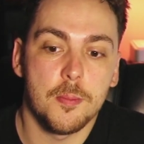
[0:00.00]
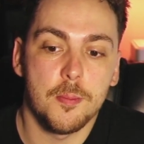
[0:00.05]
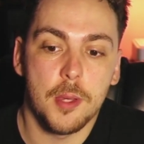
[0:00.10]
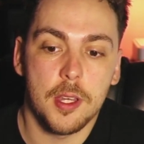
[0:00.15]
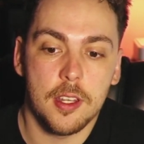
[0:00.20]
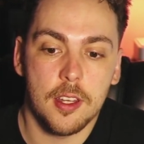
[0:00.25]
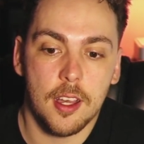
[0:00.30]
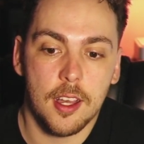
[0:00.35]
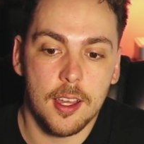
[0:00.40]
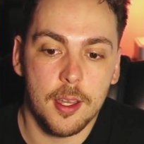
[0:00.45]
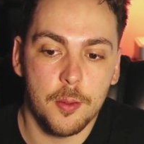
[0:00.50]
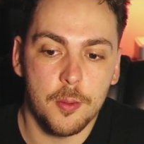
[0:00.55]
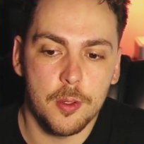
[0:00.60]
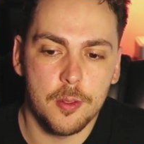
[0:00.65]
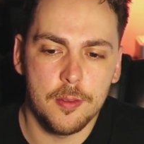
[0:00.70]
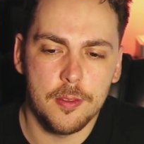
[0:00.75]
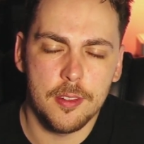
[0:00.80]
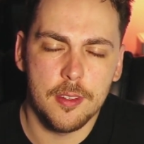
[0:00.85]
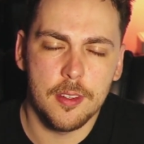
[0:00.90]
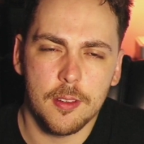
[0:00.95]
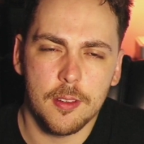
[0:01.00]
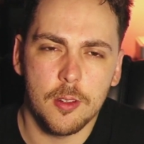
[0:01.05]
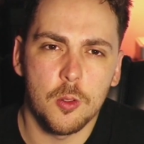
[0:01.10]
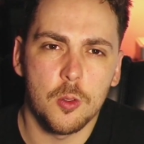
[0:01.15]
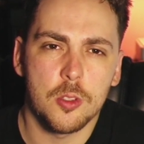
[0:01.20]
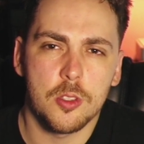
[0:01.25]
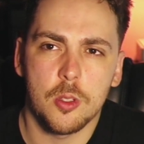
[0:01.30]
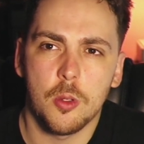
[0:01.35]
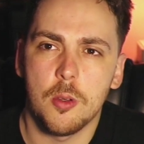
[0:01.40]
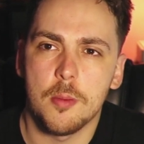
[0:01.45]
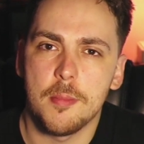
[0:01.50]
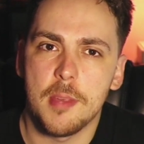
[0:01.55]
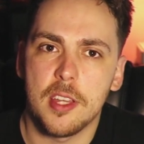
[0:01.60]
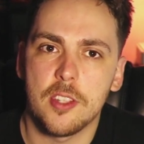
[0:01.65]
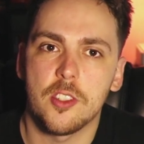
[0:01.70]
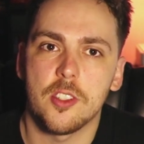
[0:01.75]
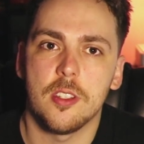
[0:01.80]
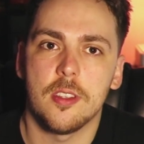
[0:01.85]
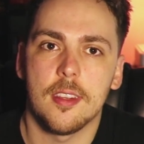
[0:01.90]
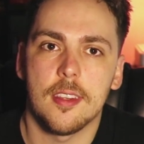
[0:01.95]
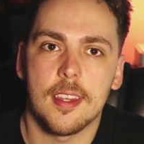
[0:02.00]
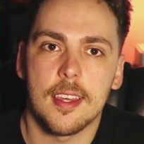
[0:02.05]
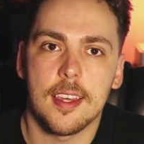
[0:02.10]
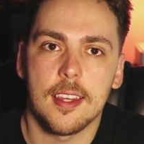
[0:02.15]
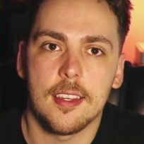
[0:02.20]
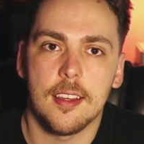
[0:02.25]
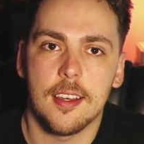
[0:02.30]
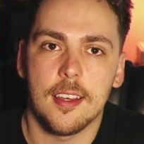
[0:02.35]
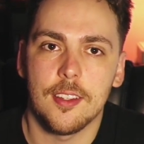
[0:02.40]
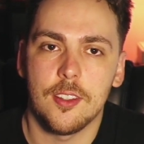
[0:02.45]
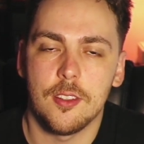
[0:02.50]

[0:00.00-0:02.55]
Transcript: but I would also imagine that